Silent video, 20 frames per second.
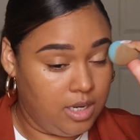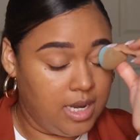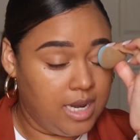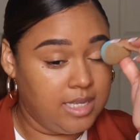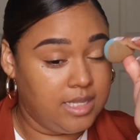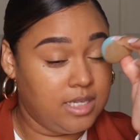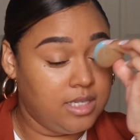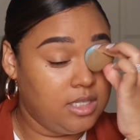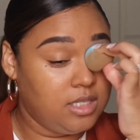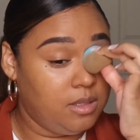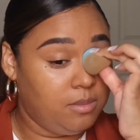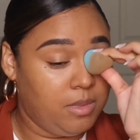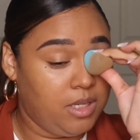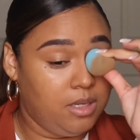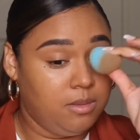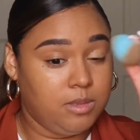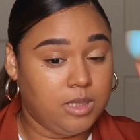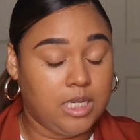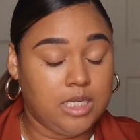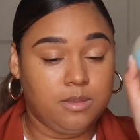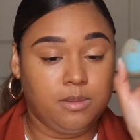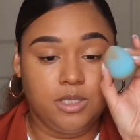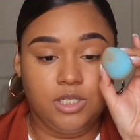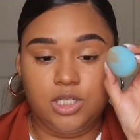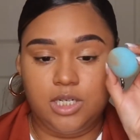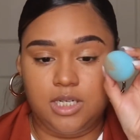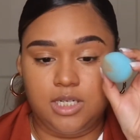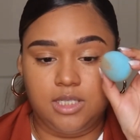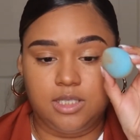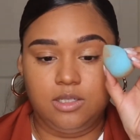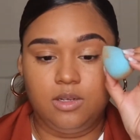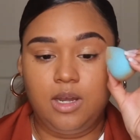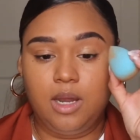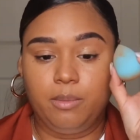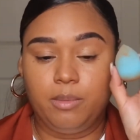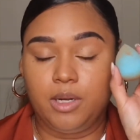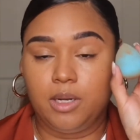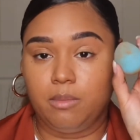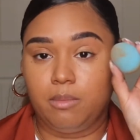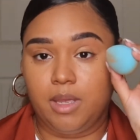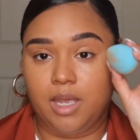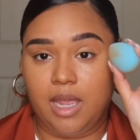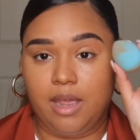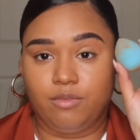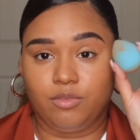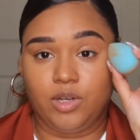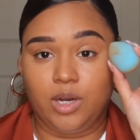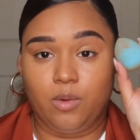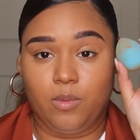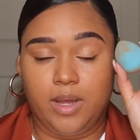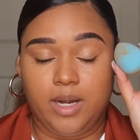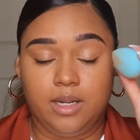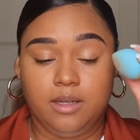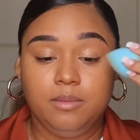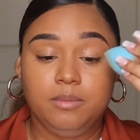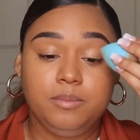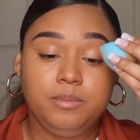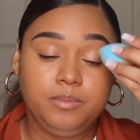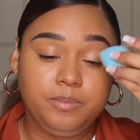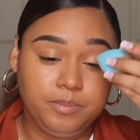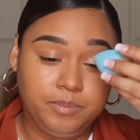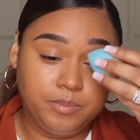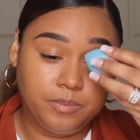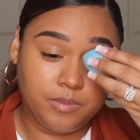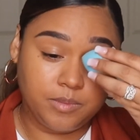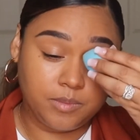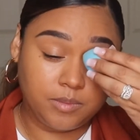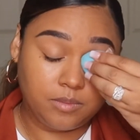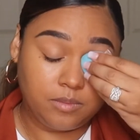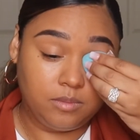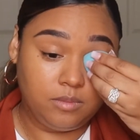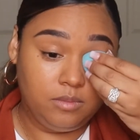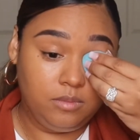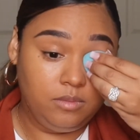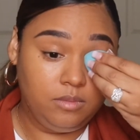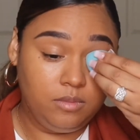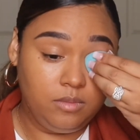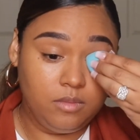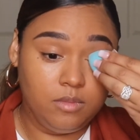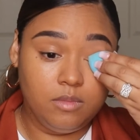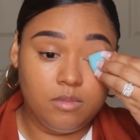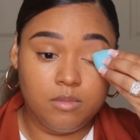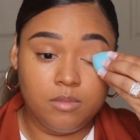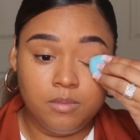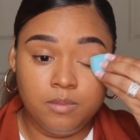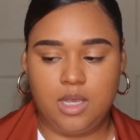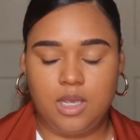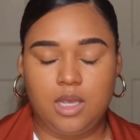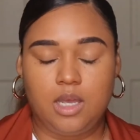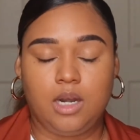and this is the medium size sponge, and it still got pretty big after I wet it.